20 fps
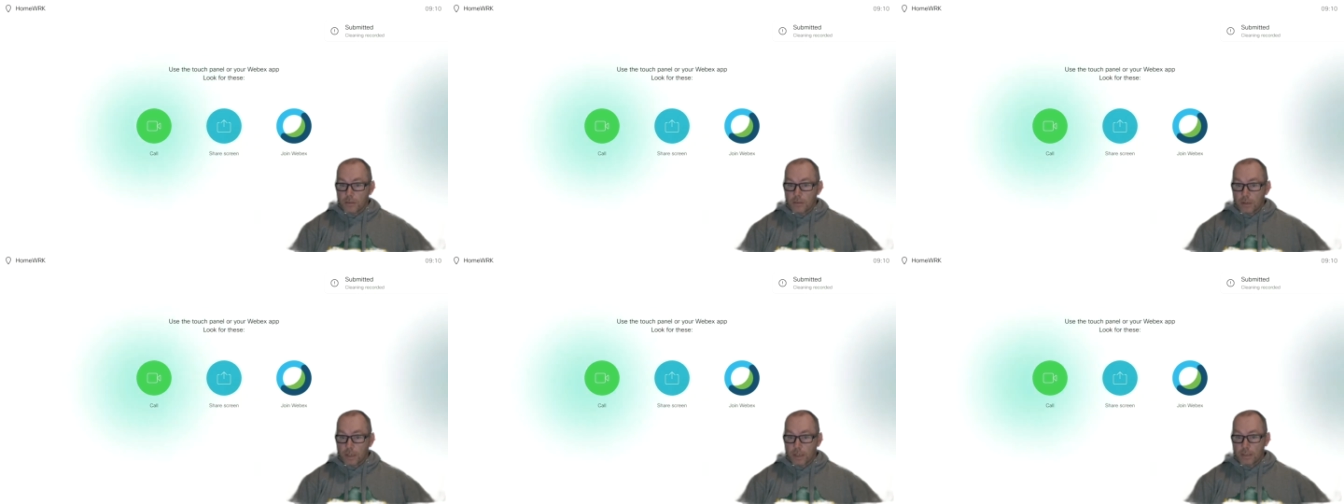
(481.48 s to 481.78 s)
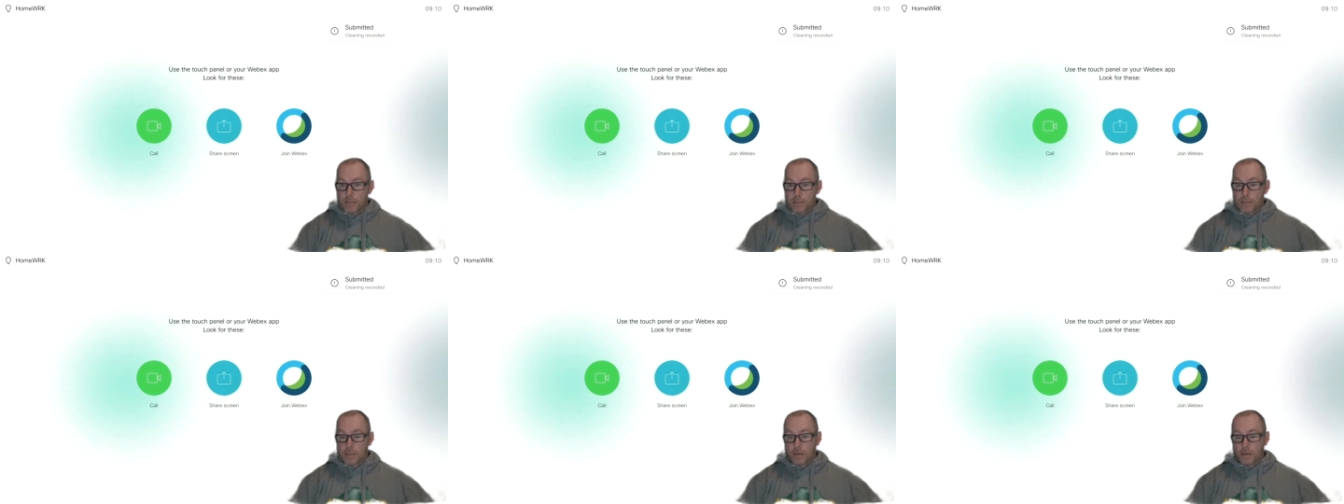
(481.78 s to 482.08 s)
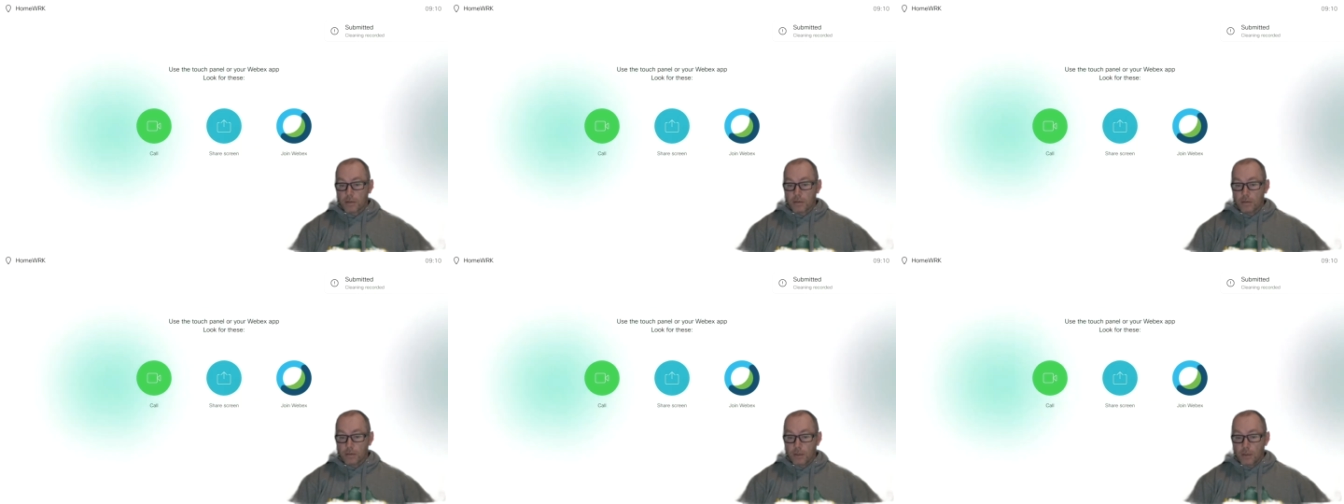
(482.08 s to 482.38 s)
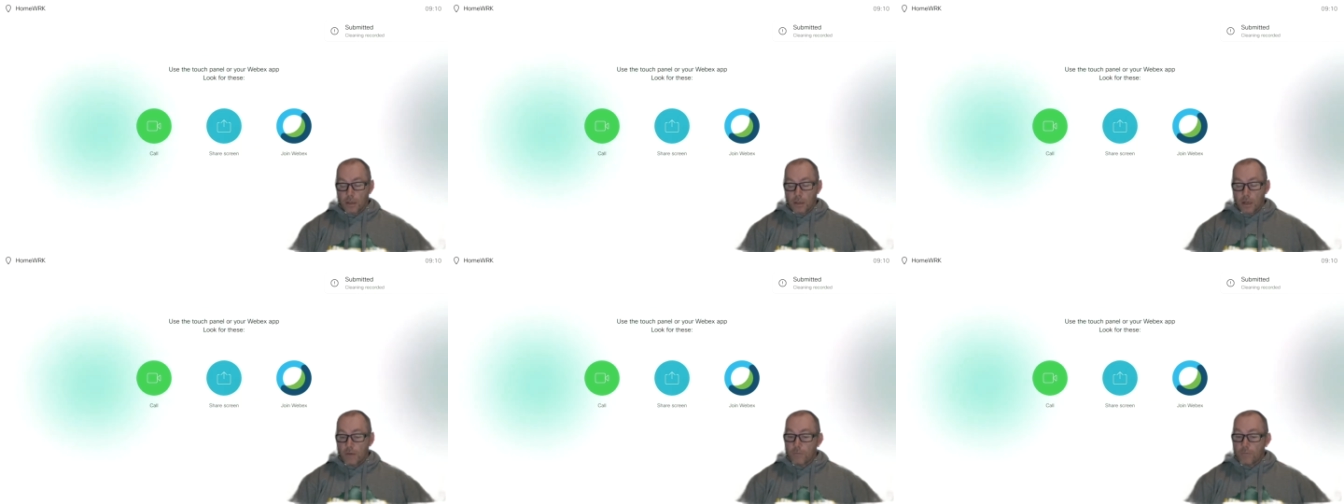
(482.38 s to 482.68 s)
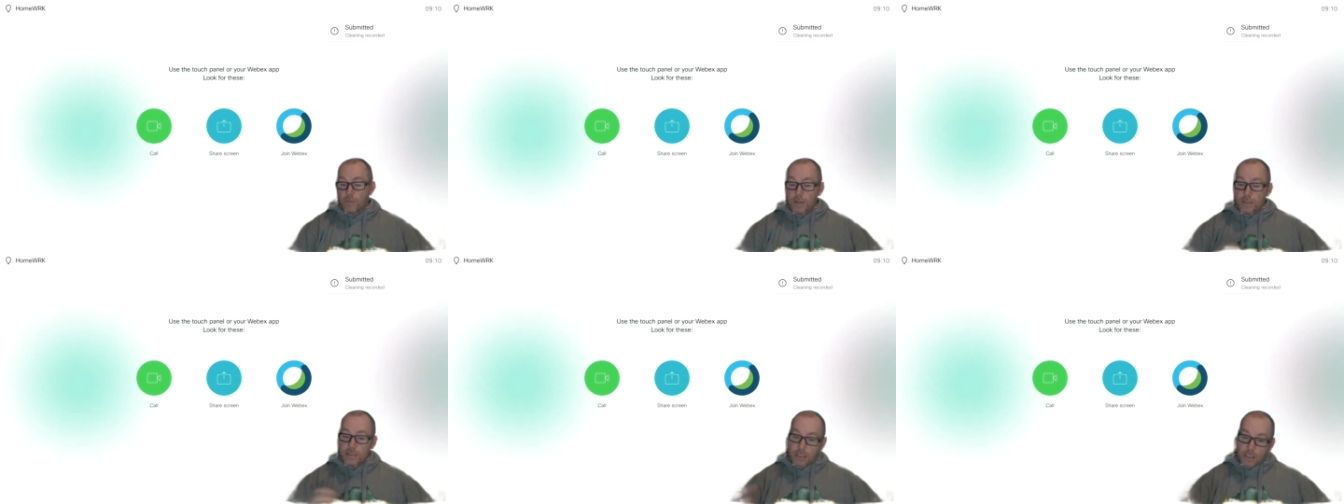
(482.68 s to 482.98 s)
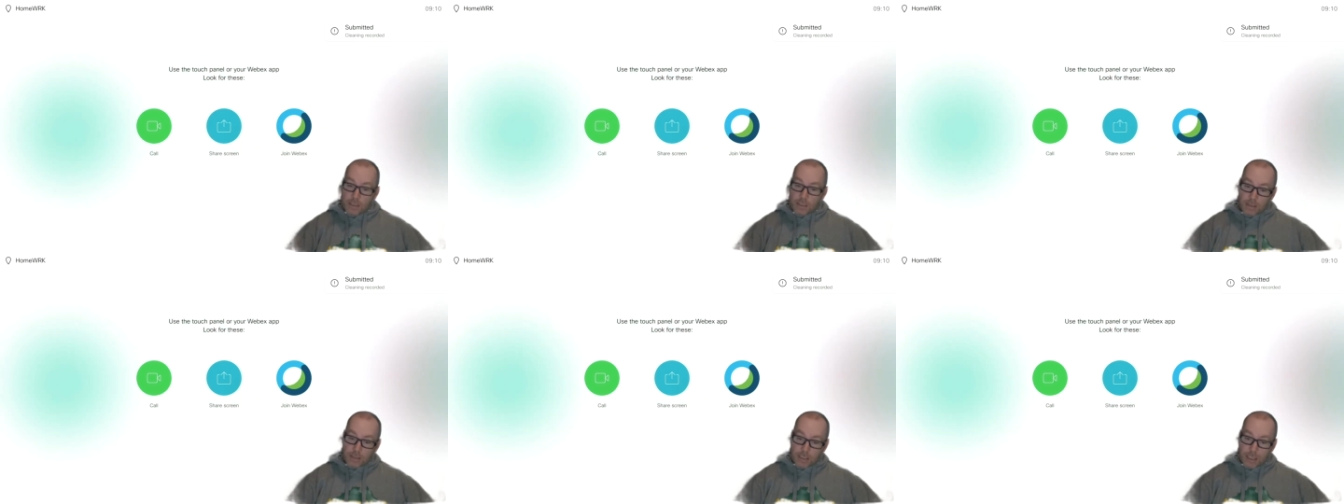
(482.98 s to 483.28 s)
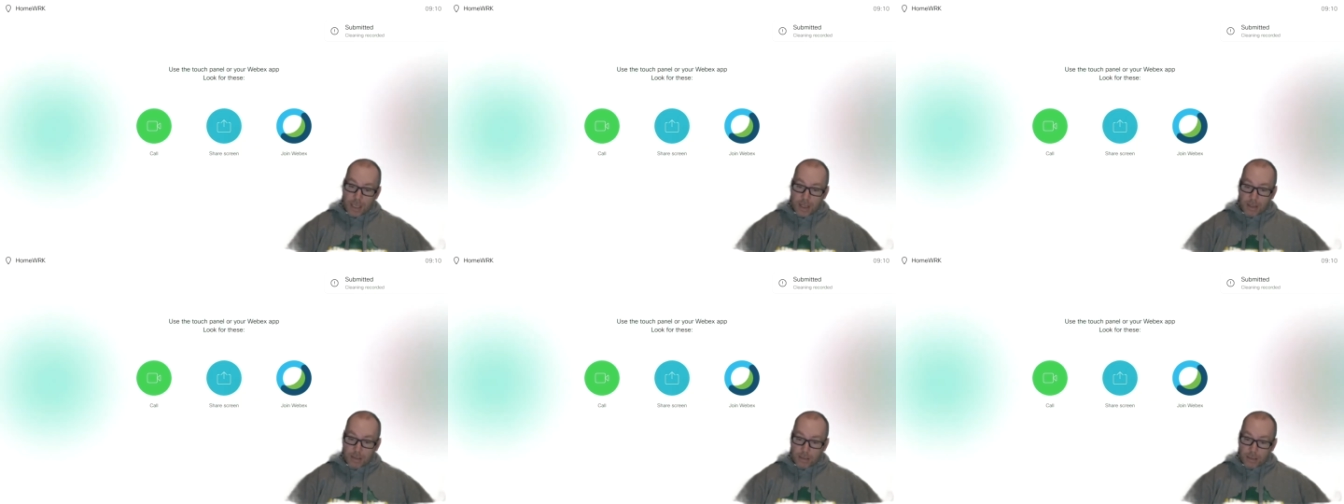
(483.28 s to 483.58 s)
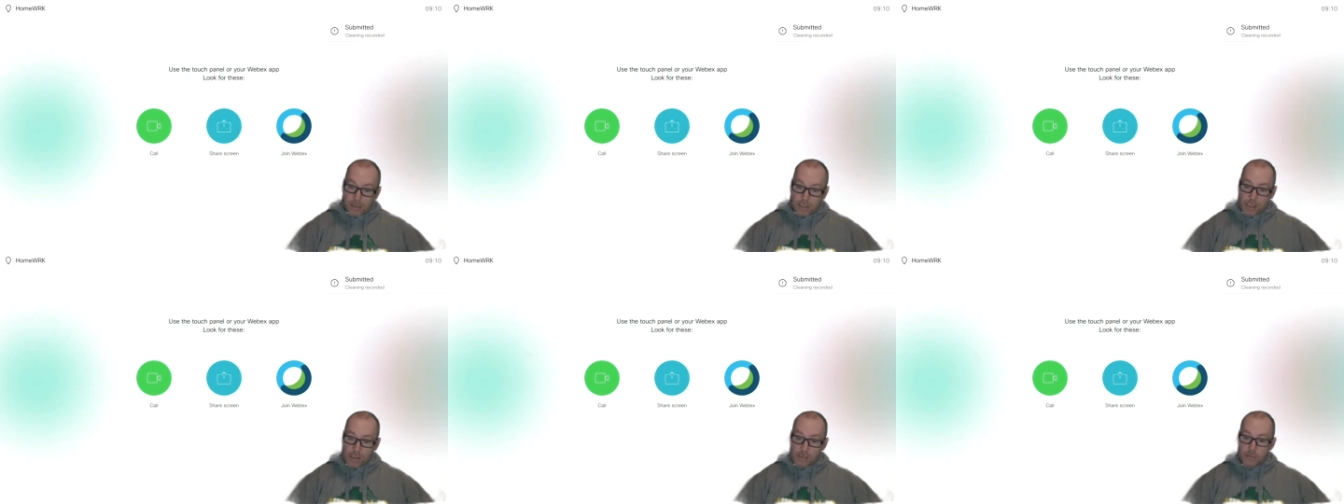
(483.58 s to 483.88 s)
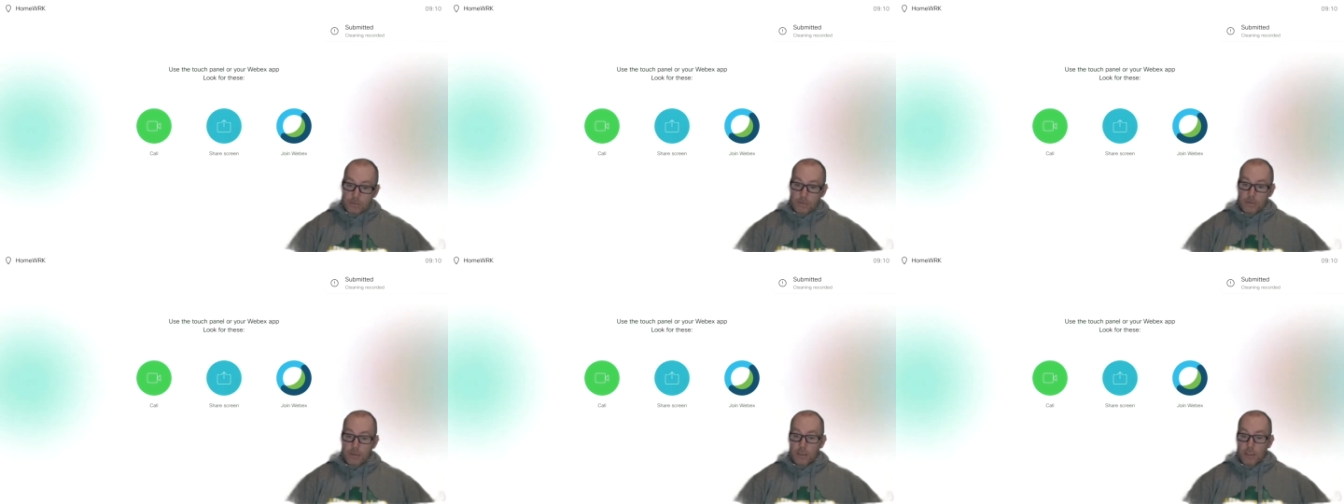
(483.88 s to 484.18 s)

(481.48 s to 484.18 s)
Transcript: Right, so I've reset the counter now,